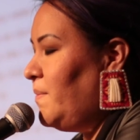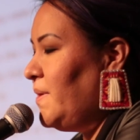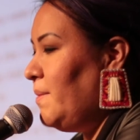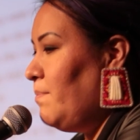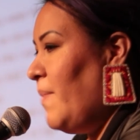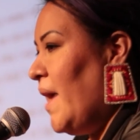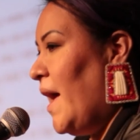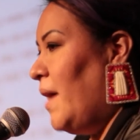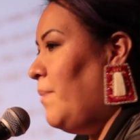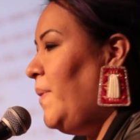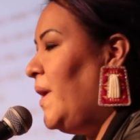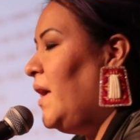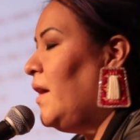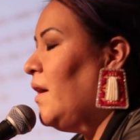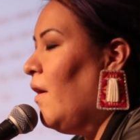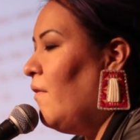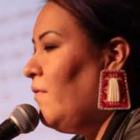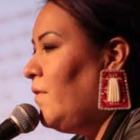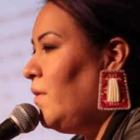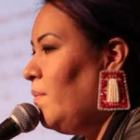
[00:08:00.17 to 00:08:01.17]
but by being
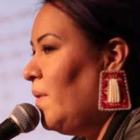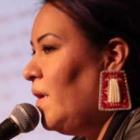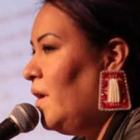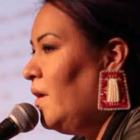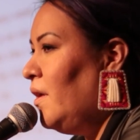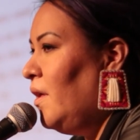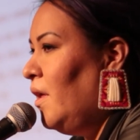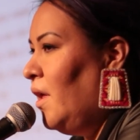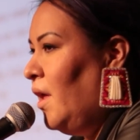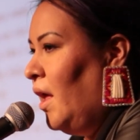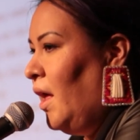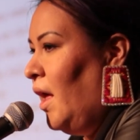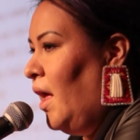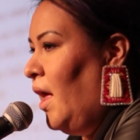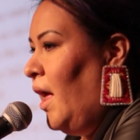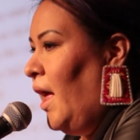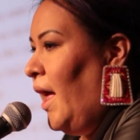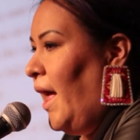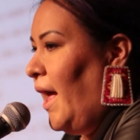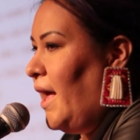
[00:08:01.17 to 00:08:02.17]
comfortable.
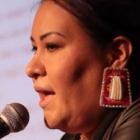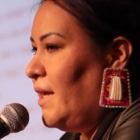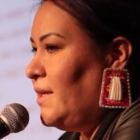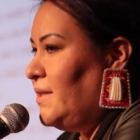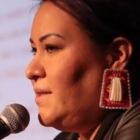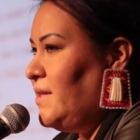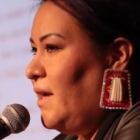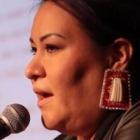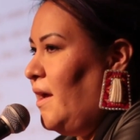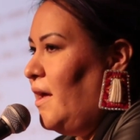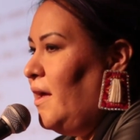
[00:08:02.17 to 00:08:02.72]
And,